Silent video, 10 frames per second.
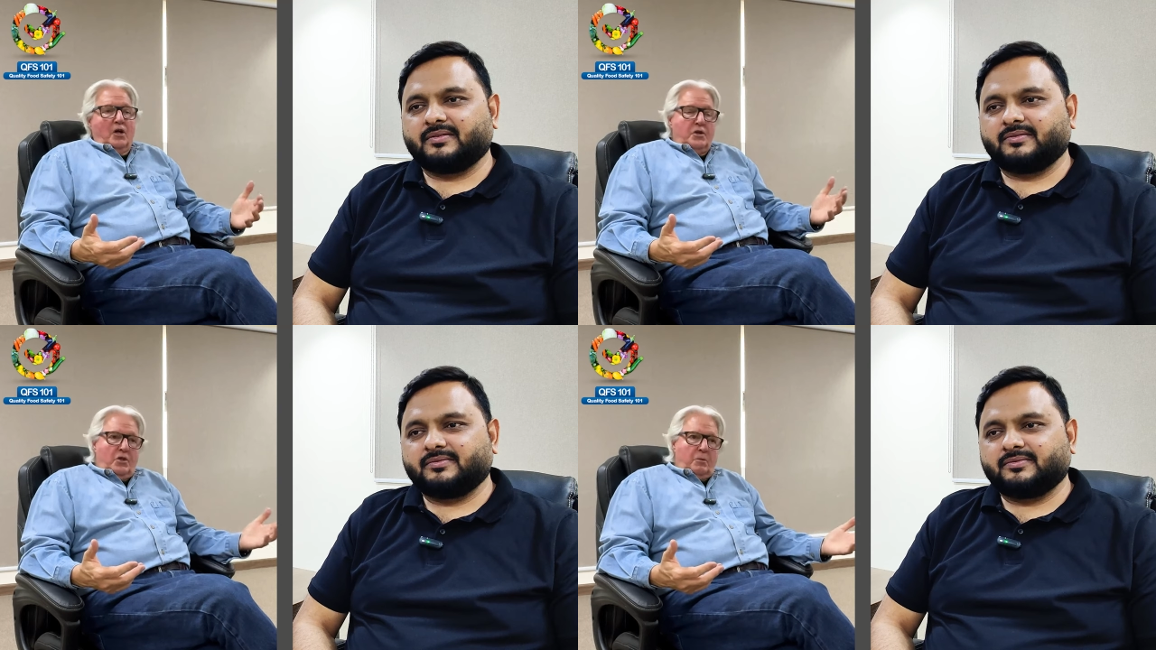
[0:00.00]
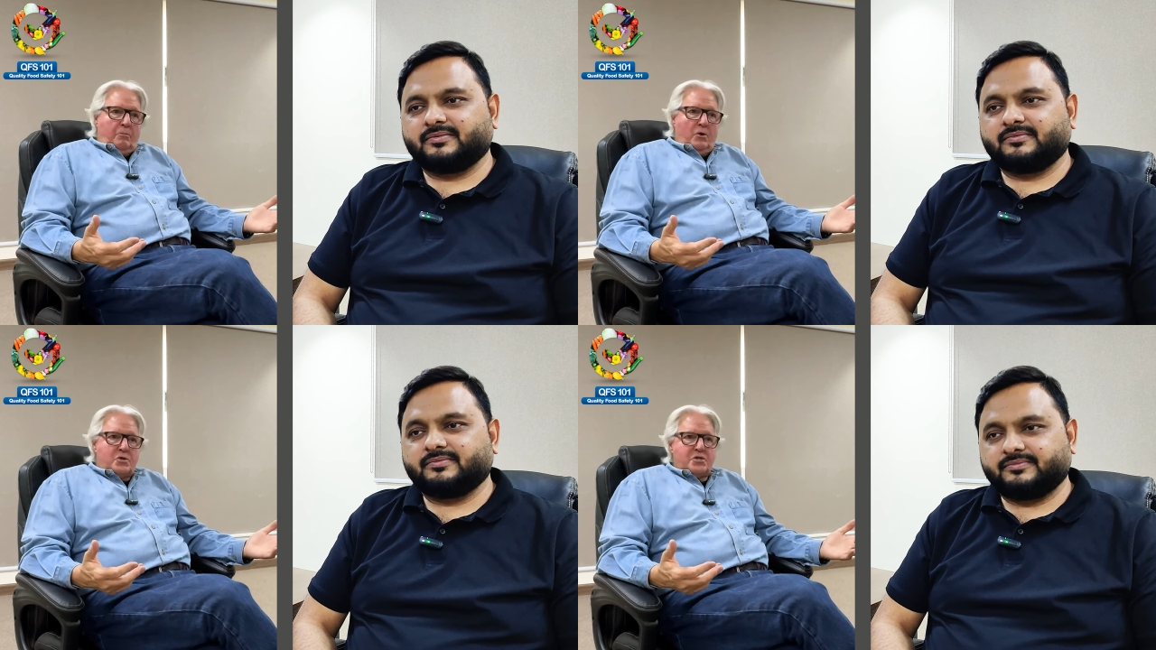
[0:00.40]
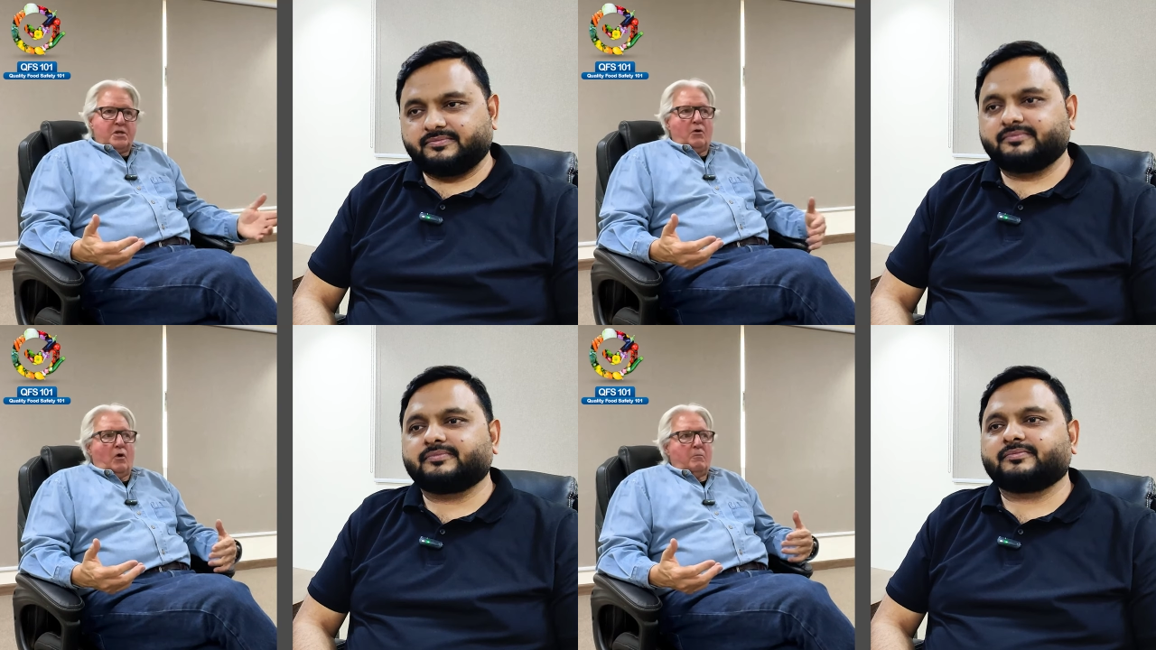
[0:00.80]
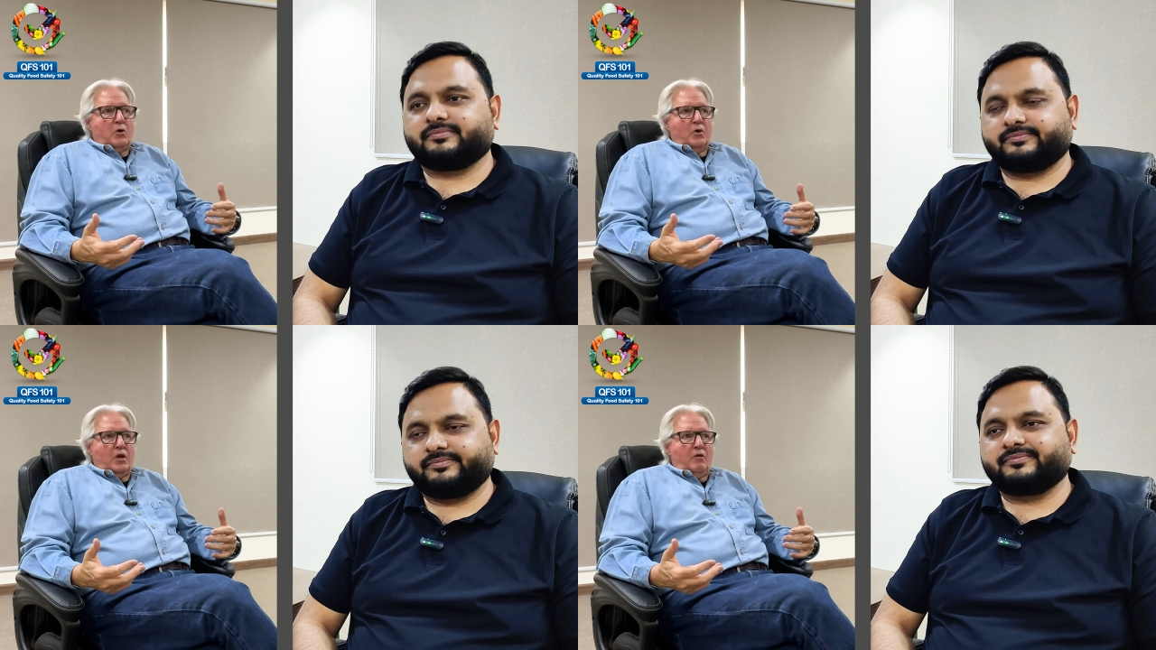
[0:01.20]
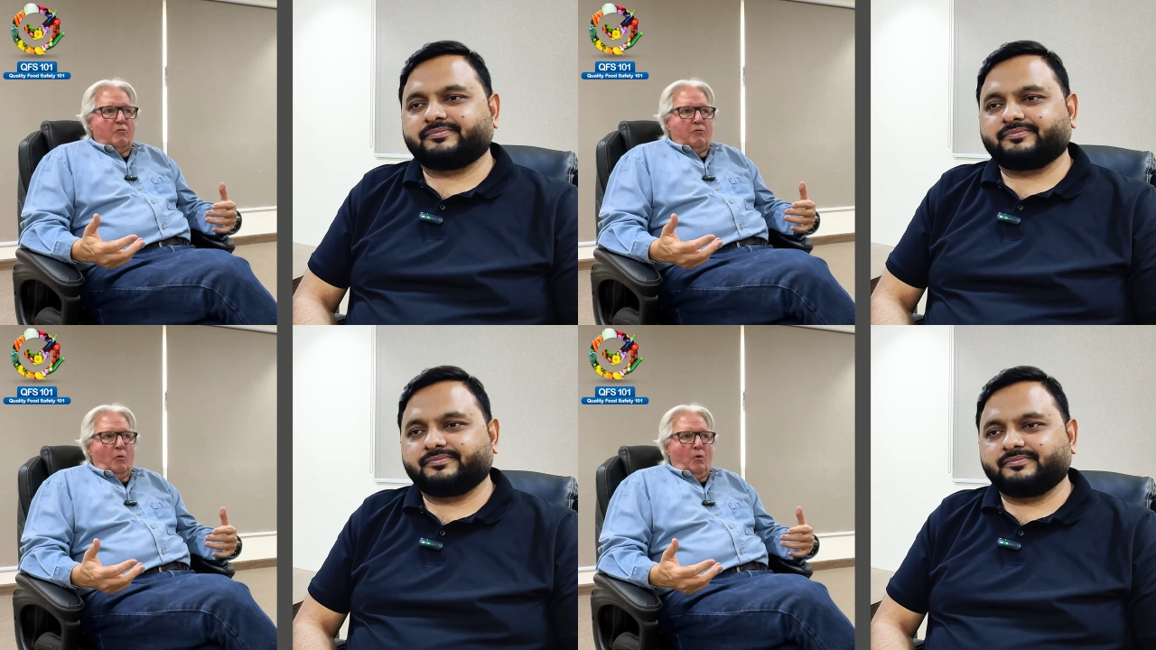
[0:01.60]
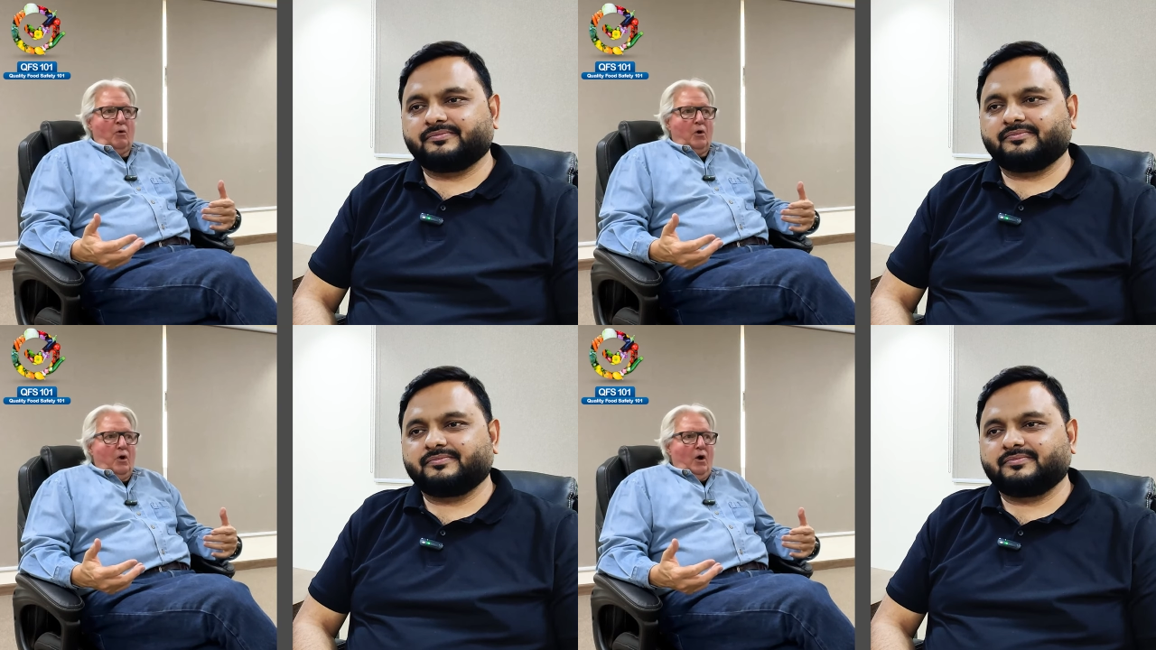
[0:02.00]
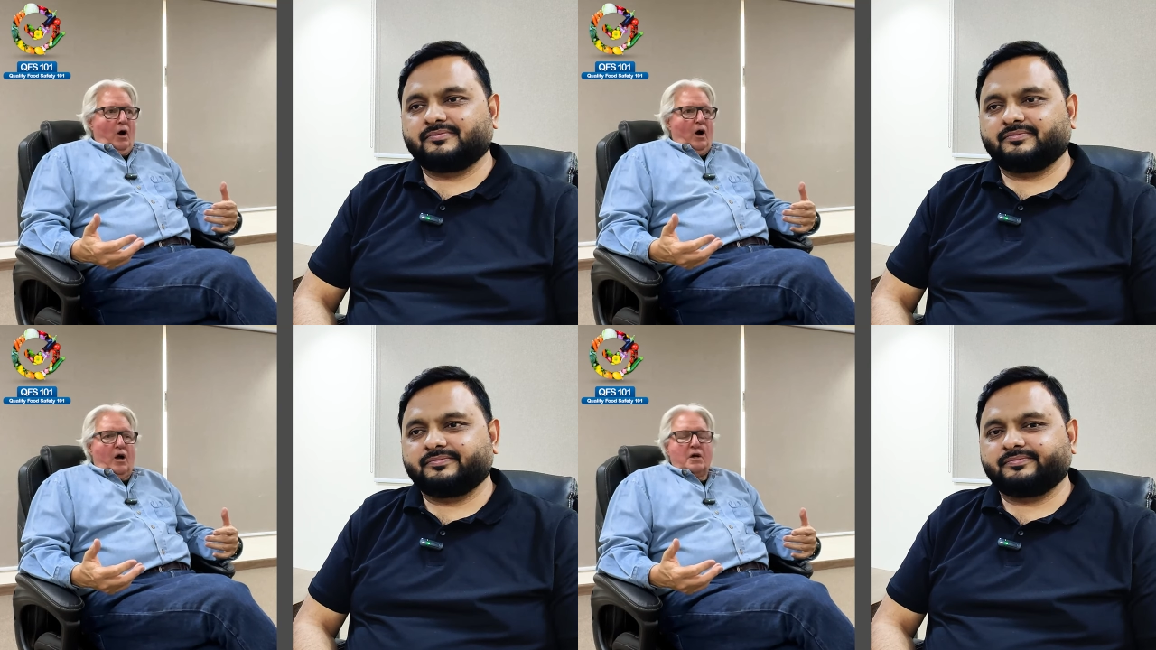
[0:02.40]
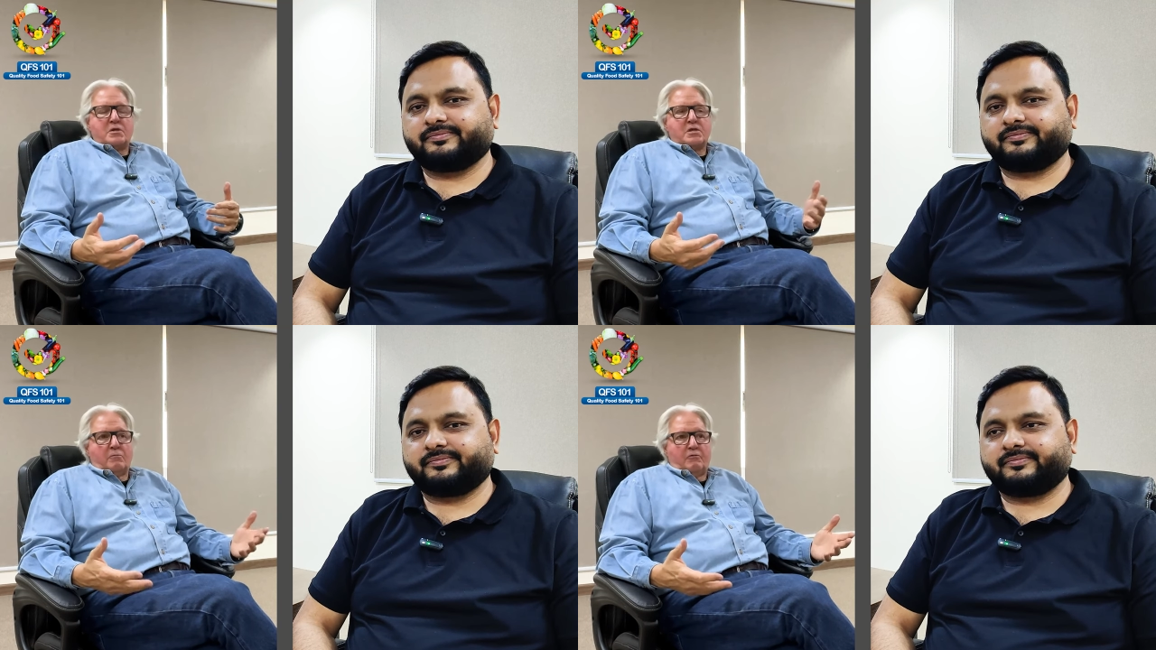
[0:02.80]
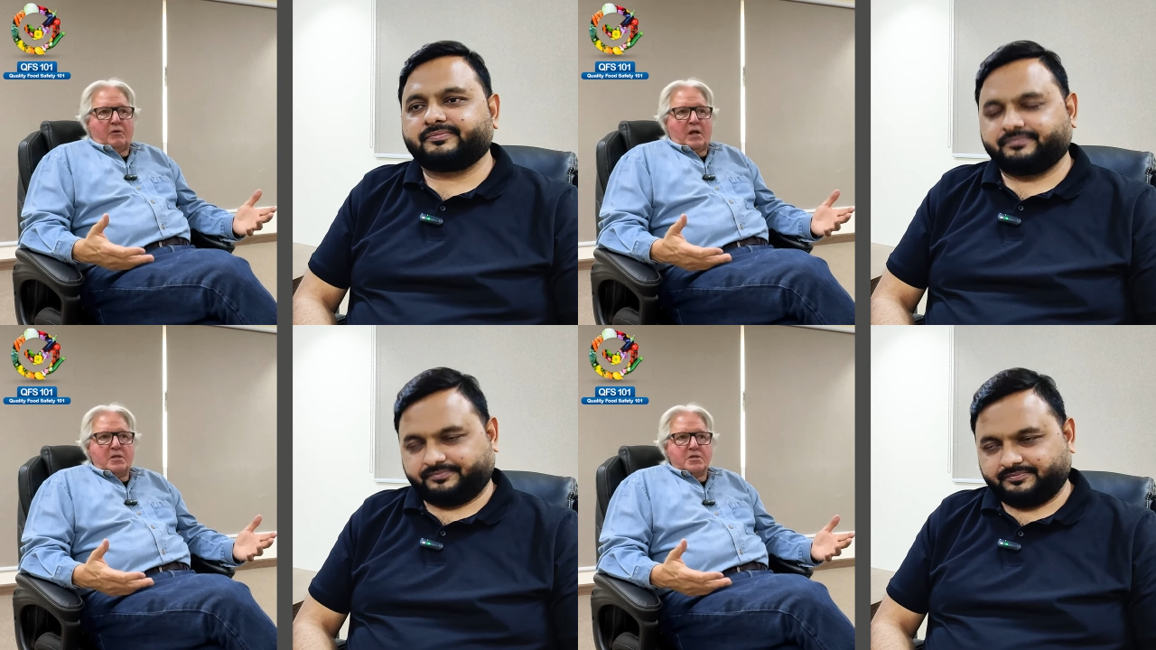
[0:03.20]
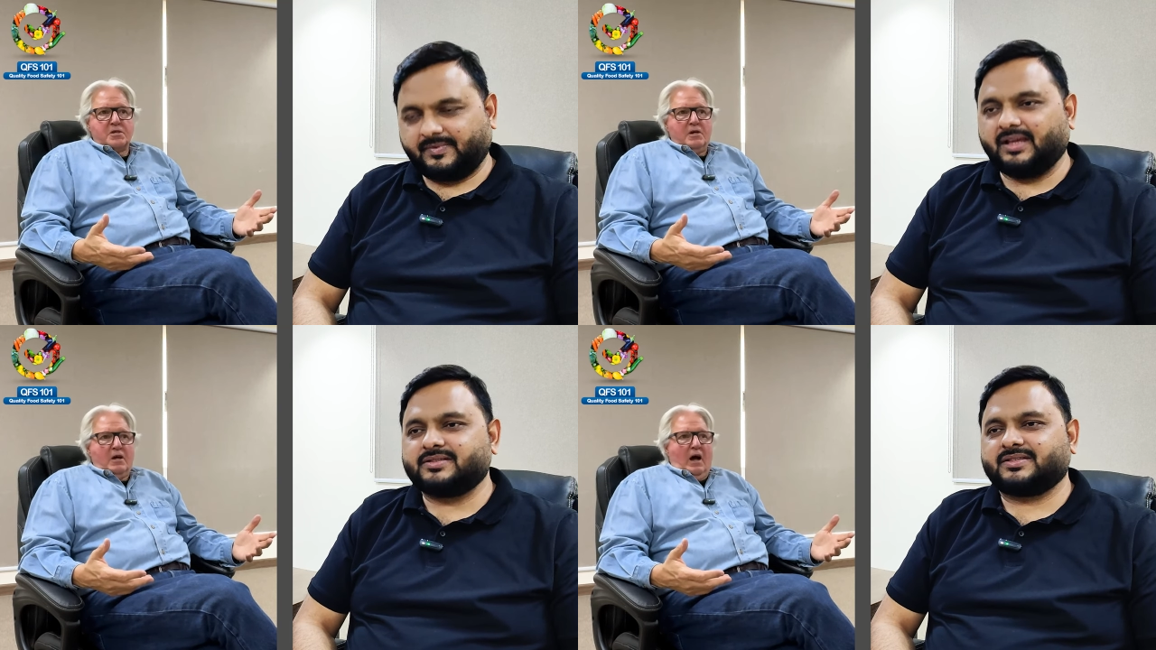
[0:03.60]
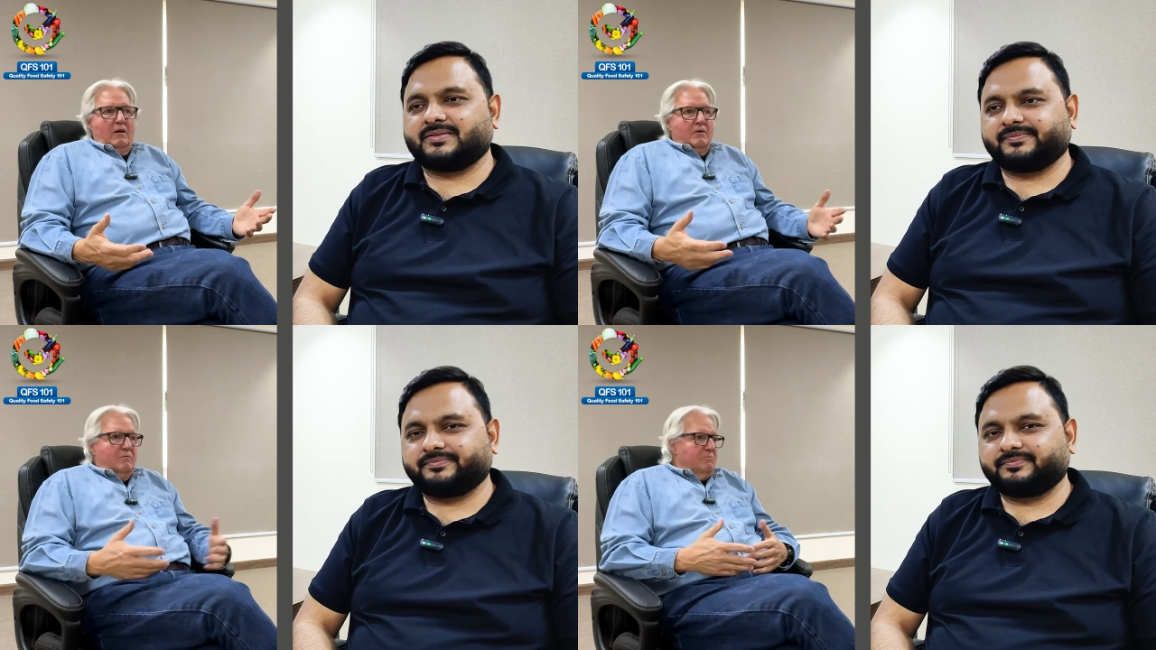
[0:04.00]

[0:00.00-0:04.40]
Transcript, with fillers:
Speaker 1: another person or I'm cooking for uh, some friends, yes,